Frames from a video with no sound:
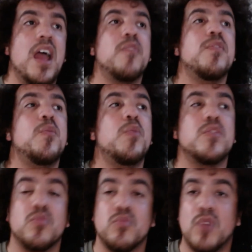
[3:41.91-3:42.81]

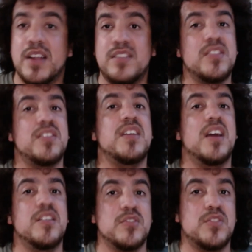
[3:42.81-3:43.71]
everyone's righteous and
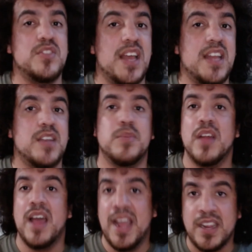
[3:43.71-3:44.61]
understandable
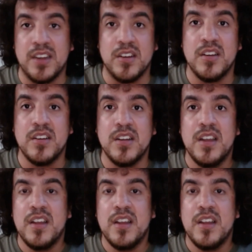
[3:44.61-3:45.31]
anger.